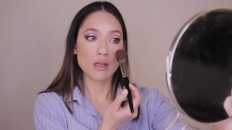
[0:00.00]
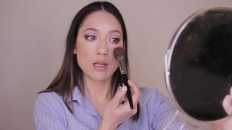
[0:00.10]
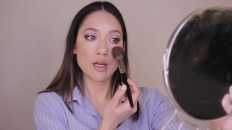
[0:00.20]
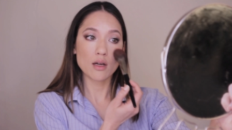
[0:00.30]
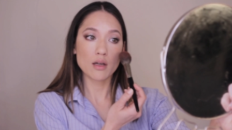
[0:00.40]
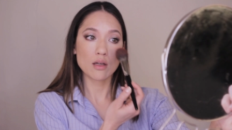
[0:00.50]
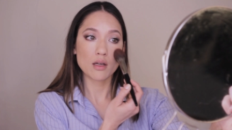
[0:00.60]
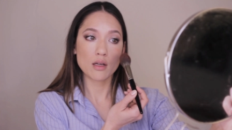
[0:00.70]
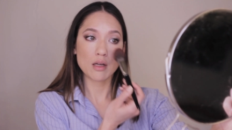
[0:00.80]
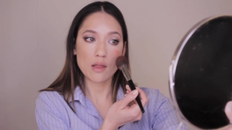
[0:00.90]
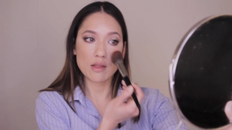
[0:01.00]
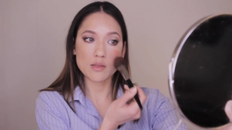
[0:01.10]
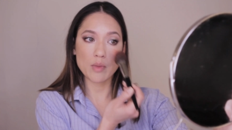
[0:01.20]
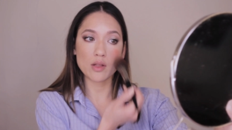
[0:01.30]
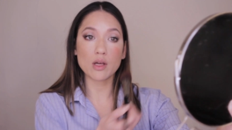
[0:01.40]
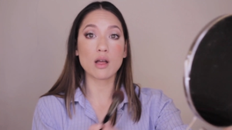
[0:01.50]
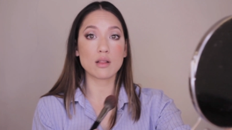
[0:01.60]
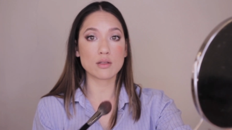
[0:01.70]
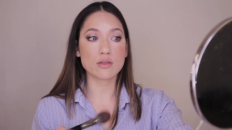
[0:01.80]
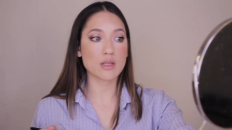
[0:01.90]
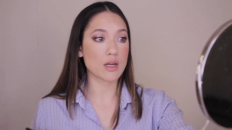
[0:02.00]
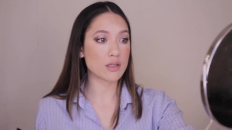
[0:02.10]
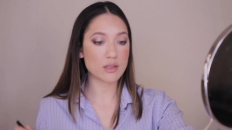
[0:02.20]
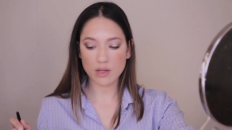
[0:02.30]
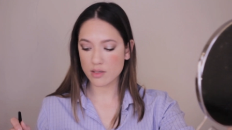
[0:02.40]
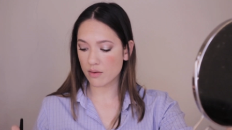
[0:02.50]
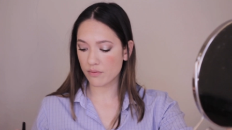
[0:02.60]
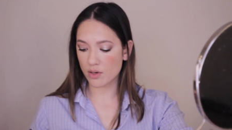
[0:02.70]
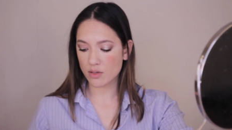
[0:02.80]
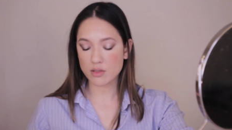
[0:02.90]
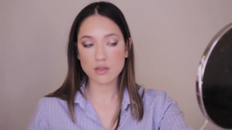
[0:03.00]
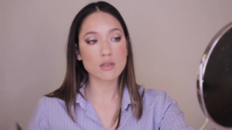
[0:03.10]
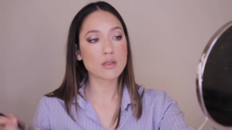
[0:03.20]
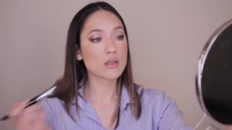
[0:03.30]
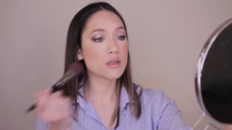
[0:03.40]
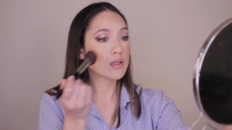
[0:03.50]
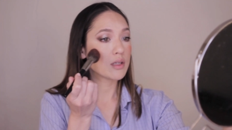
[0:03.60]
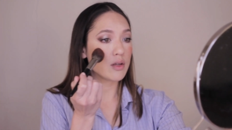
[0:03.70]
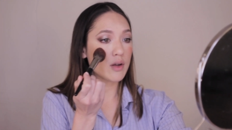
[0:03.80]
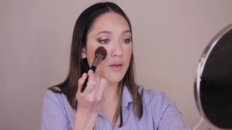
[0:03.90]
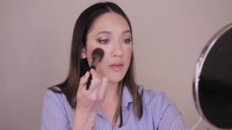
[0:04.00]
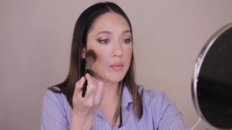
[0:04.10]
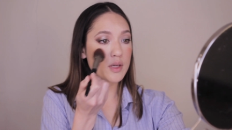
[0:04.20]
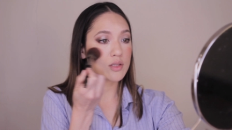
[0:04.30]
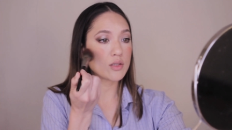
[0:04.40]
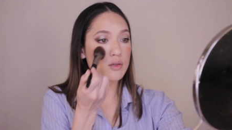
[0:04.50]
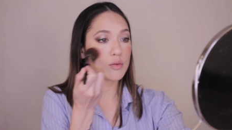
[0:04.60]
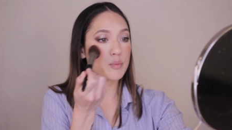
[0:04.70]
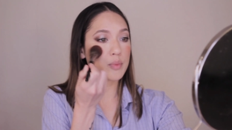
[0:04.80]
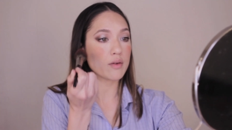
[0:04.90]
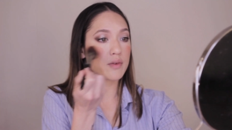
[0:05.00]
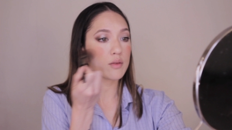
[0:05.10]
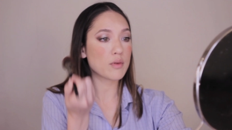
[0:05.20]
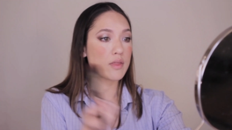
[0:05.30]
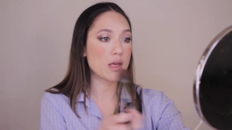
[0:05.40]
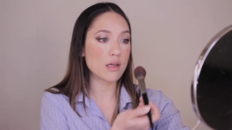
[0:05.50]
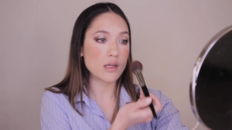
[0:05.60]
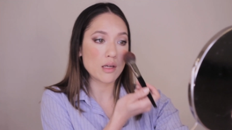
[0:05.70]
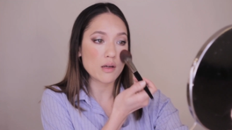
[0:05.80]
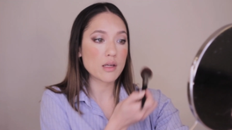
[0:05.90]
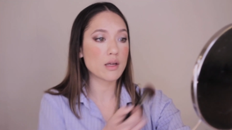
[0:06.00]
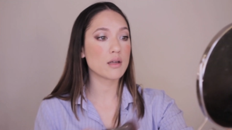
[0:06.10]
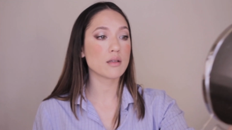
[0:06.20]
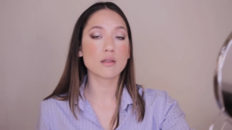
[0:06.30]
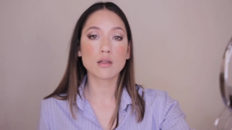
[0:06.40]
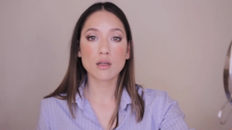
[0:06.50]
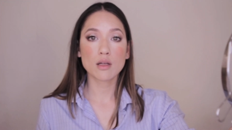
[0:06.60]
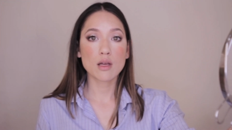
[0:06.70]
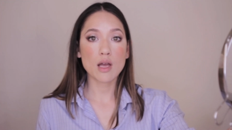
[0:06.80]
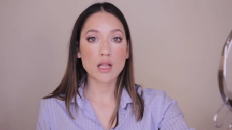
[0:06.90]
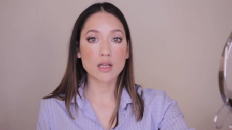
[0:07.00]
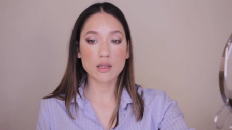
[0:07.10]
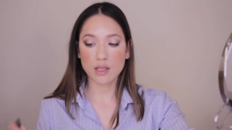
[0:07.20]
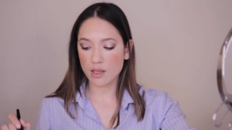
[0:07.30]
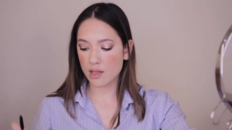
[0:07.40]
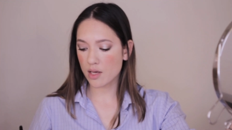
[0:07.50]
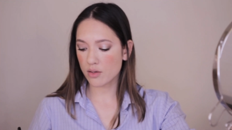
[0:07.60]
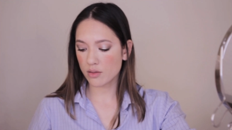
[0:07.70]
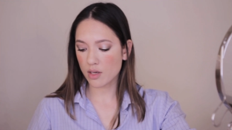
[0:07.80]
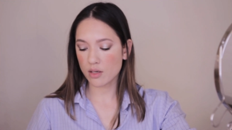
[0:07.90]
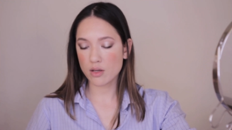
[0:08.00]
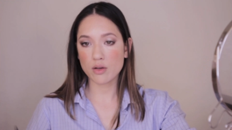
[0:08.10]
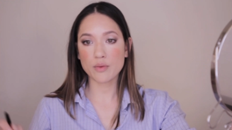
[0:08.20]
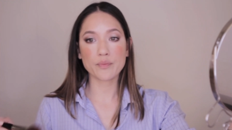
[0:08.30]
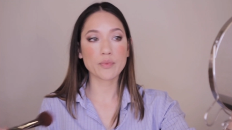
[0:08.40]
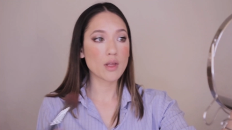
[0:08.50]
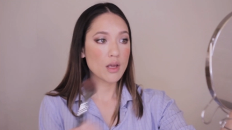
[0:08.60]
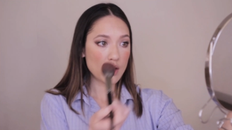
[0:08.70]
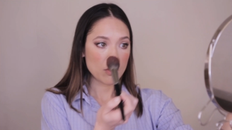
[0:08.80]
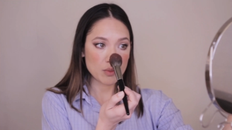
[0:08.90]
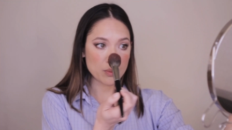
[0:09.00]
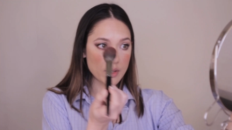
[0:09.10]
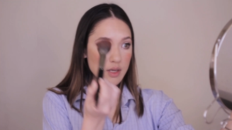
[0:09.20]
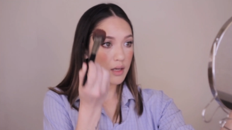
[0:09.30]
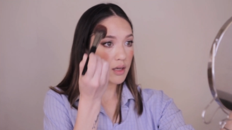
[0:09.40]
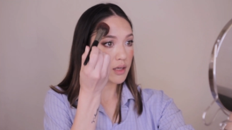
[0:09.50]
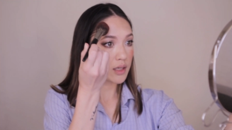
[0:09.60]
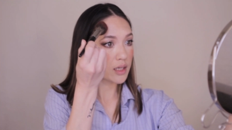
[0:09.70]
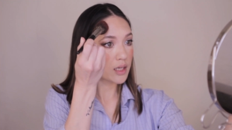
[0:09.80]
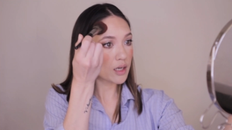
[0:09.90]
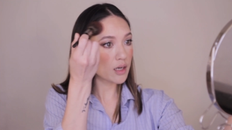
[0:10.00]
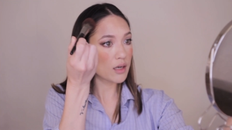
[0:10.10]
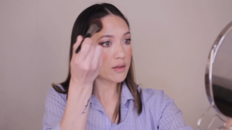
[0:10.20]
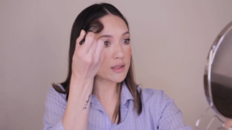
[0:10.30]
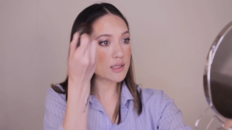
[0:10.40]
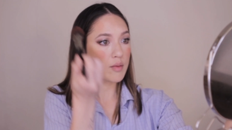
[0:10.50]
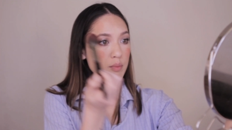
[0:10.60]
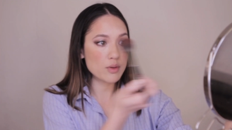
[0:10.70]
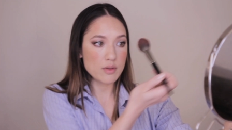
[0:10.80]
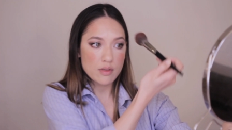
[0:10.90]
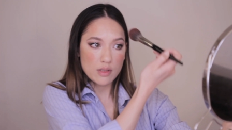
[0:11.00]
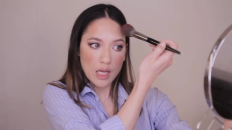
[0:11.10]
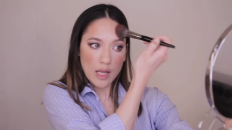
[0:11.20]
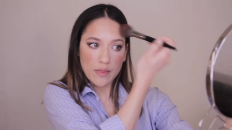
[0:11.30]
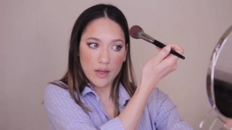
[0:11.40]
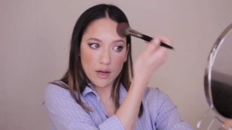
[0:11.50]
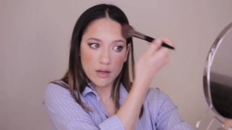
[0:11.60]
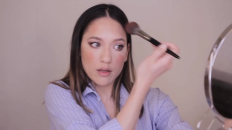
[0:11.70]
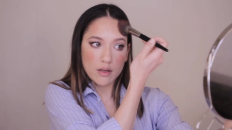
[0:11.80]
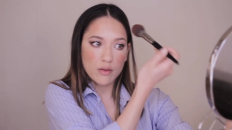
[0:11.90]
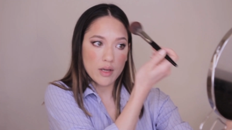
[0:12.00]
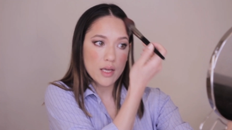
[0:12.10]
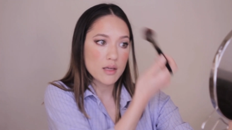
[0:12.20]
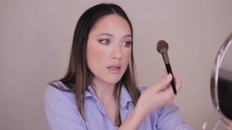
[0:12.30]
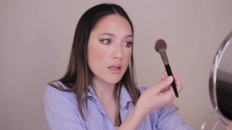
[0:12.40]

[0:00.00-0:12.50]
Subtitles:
here, and this might look a little scary to you guys at first. You don't have to be too perfect with it. Here. I look like a clown, I know. We put here at the temples and there, okay?